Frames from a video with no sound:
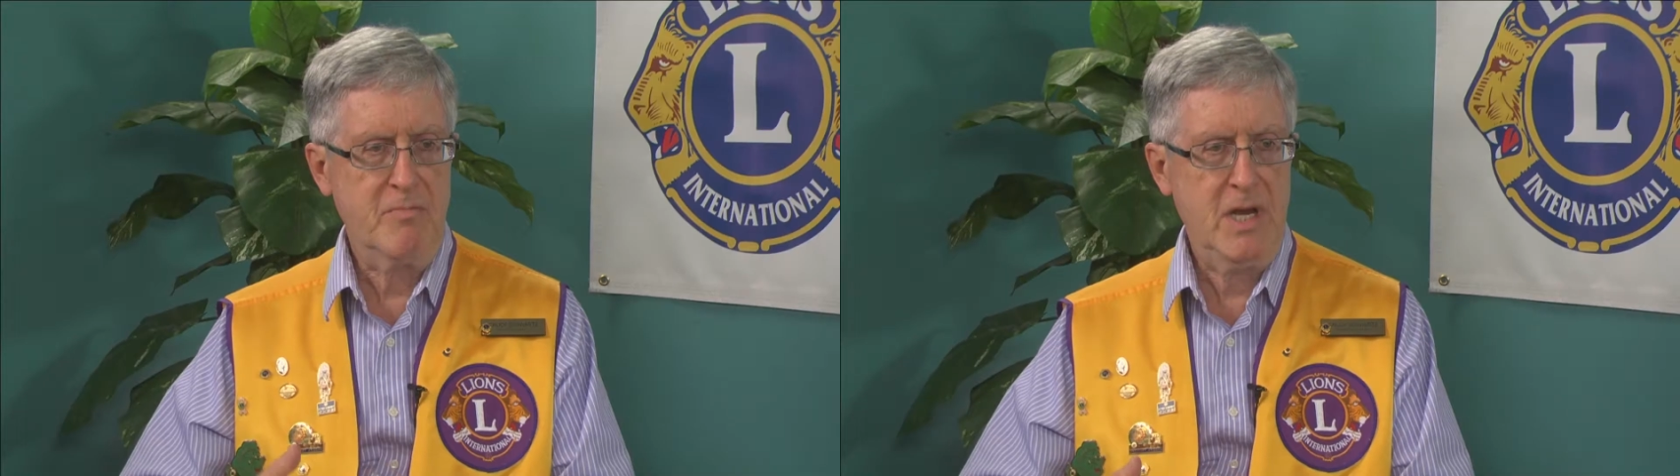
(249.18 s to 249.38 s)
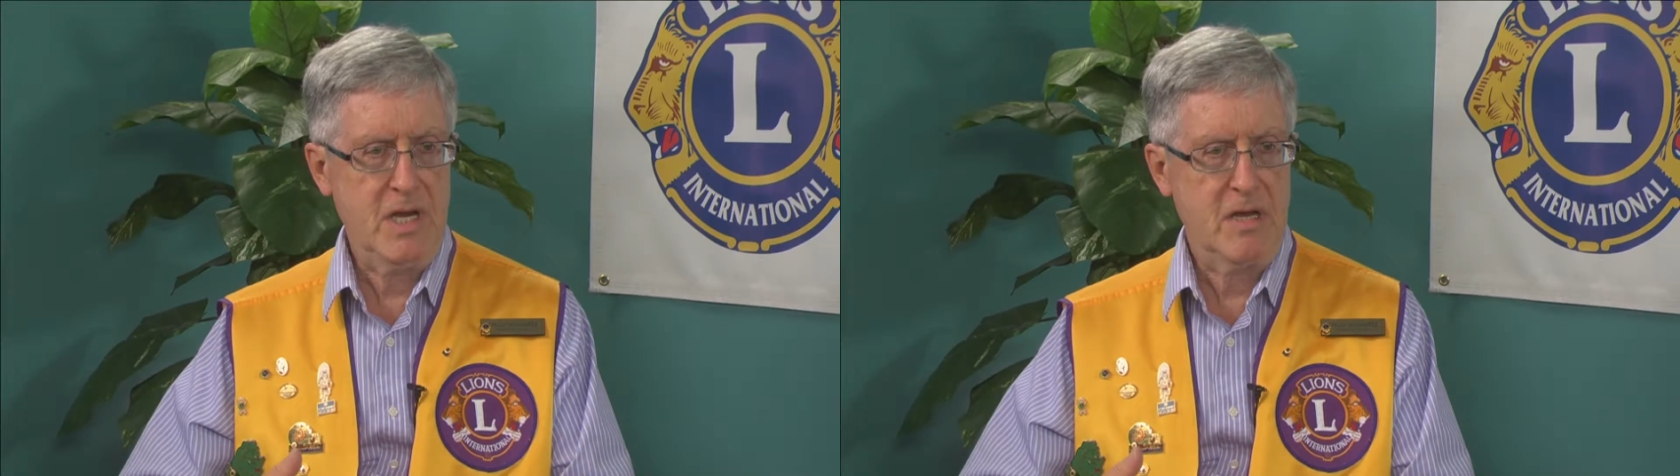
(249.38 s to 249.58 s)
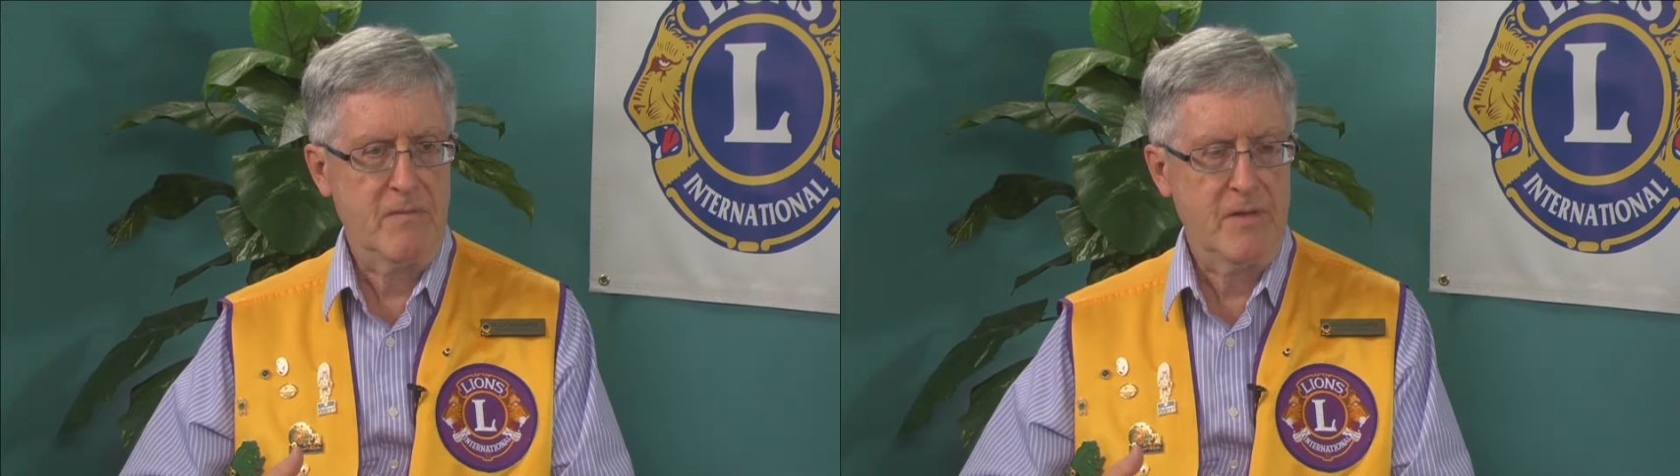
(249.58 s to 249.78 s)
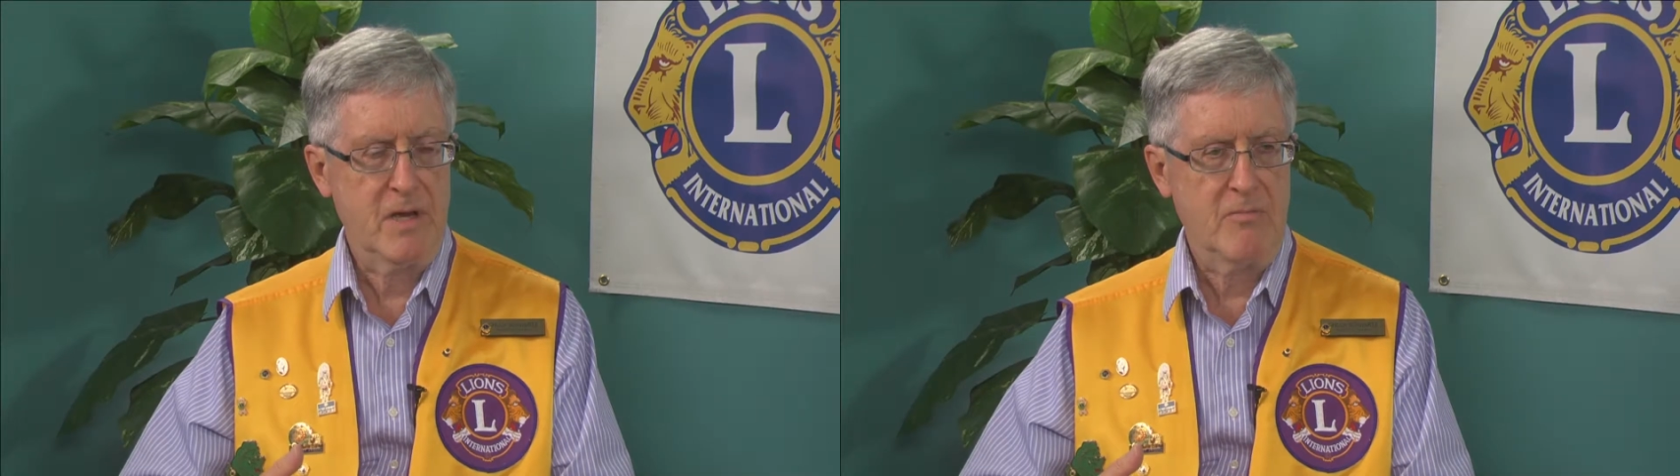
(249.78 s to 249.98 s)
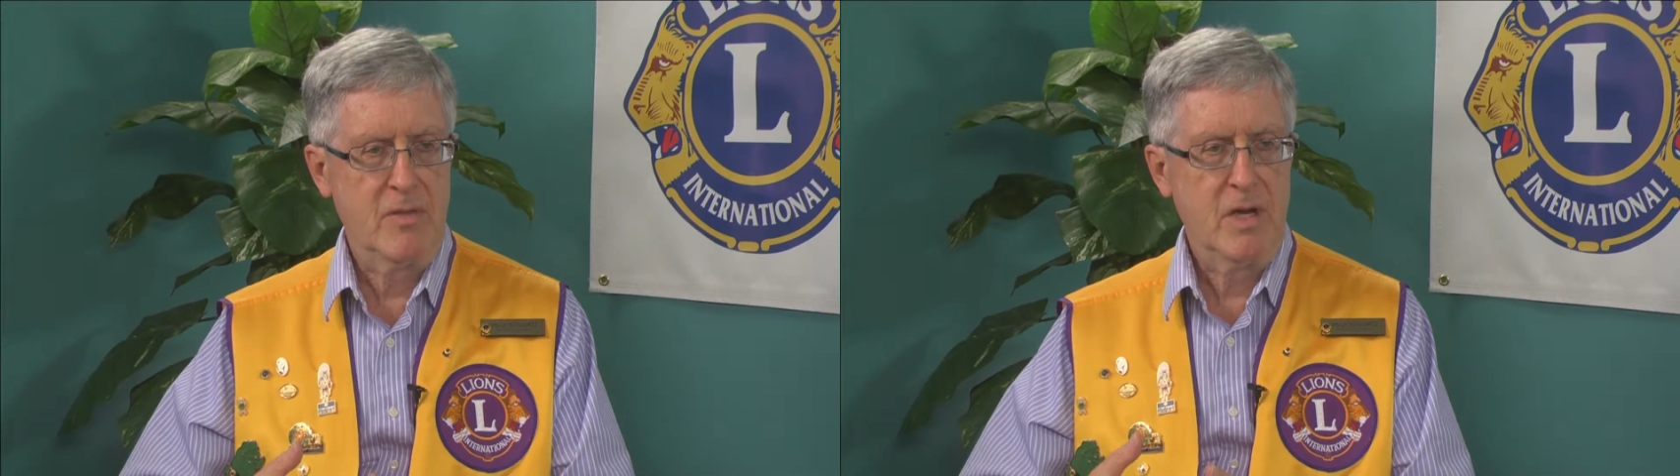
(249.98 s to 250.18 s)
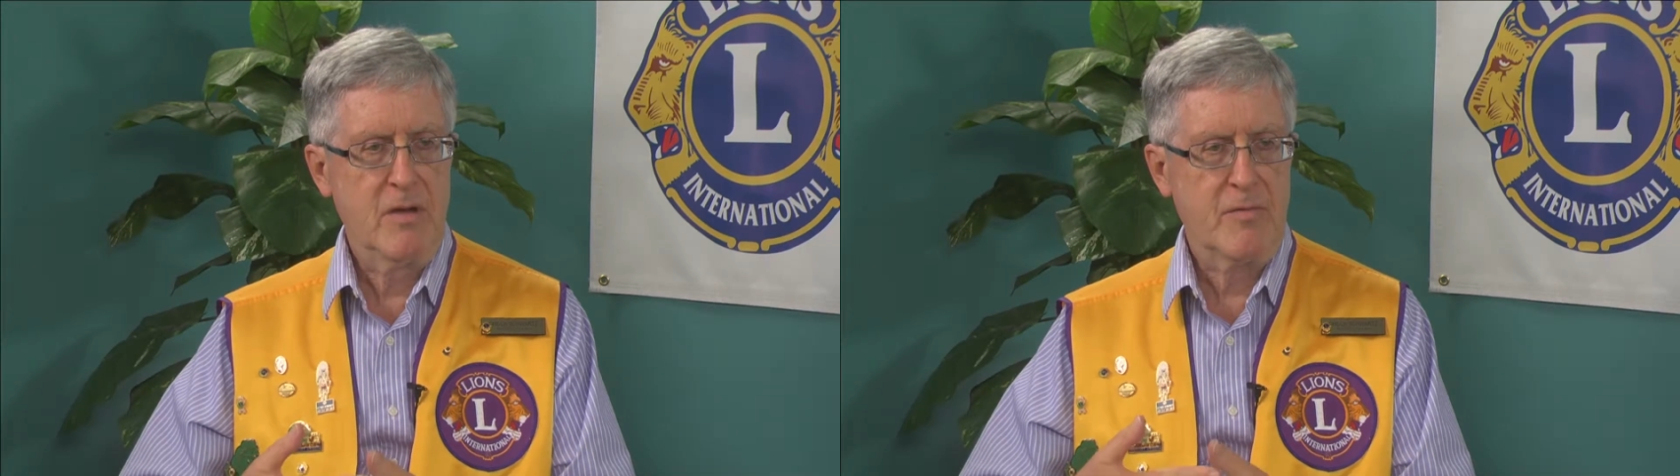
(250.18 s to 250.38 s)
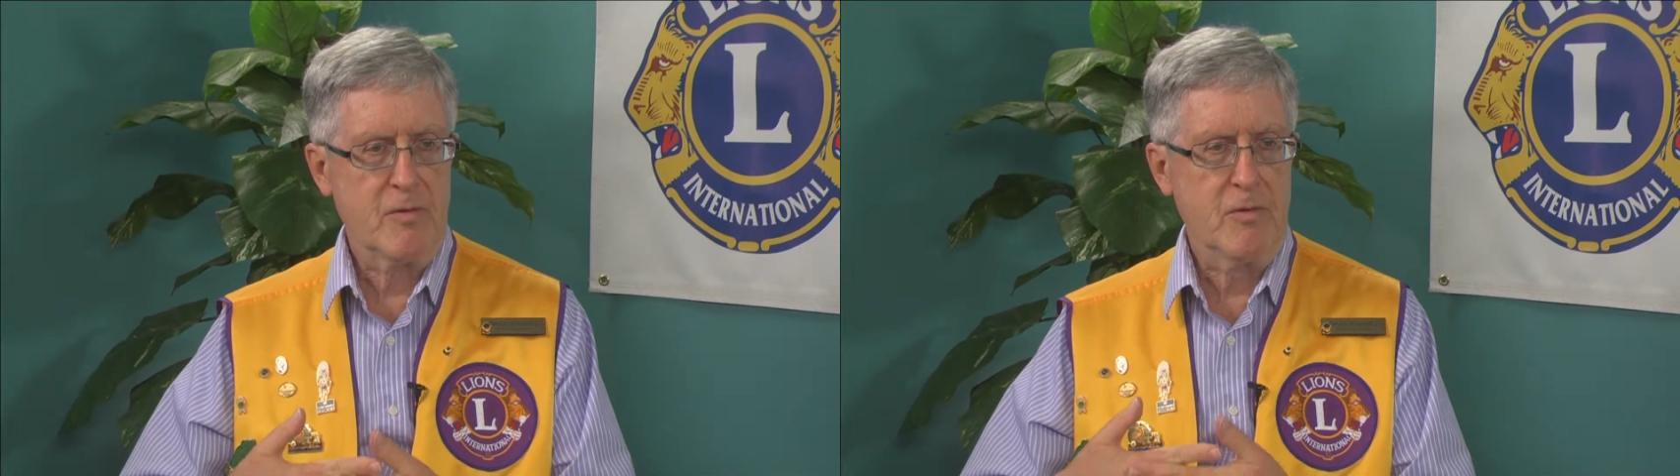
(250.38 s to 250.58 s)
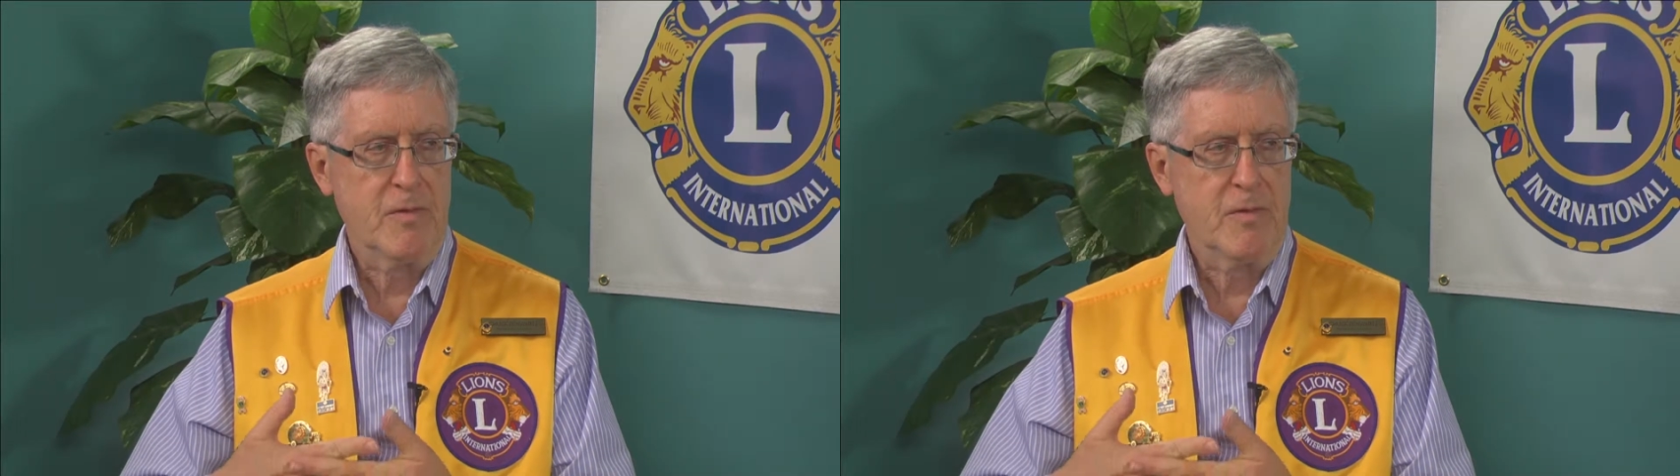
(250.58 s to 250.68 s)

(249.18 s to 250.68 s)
many of them through